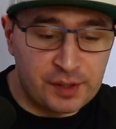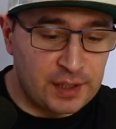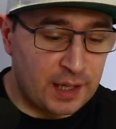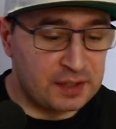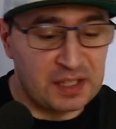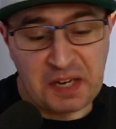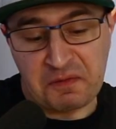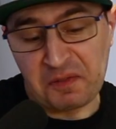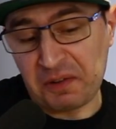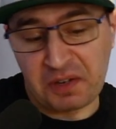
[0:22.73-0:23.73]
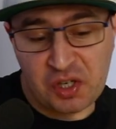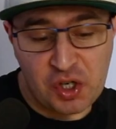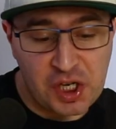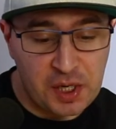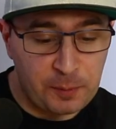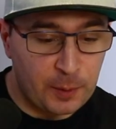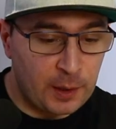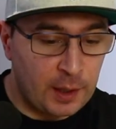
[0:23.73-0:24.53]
stand today. Very cheap.